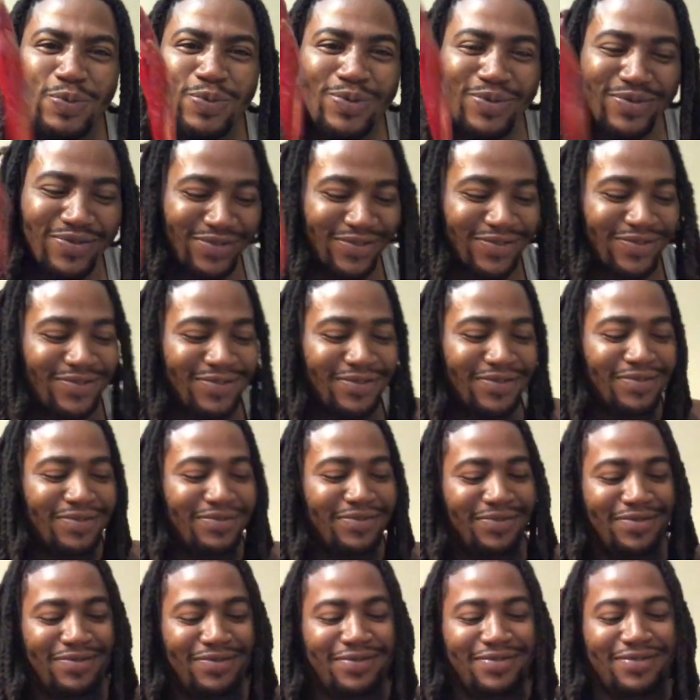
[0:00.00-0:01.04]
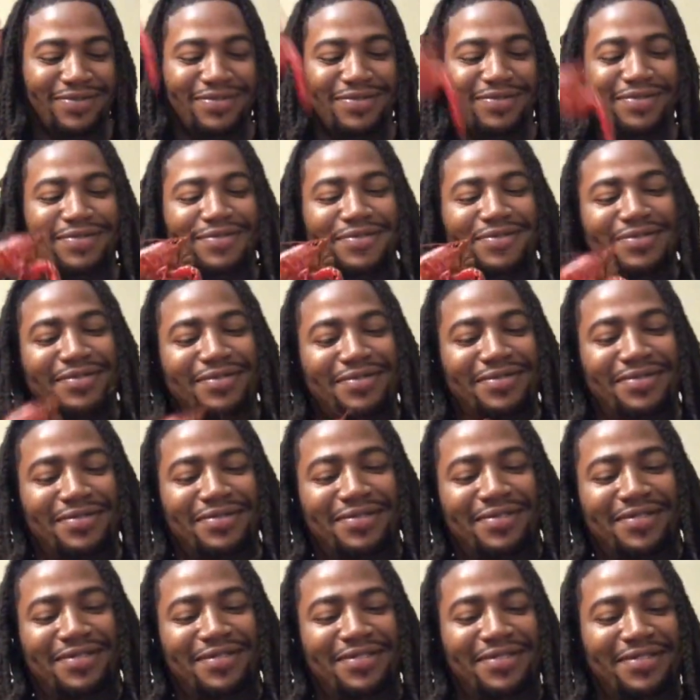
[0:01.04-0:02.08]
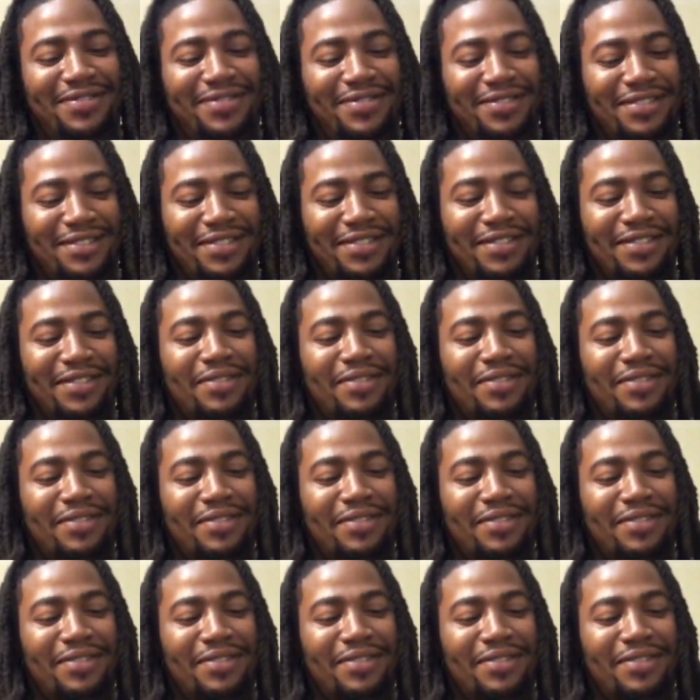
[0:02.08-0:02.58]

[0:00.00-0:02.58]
ain't never had no crawfish? That's why he's so excited, y'all.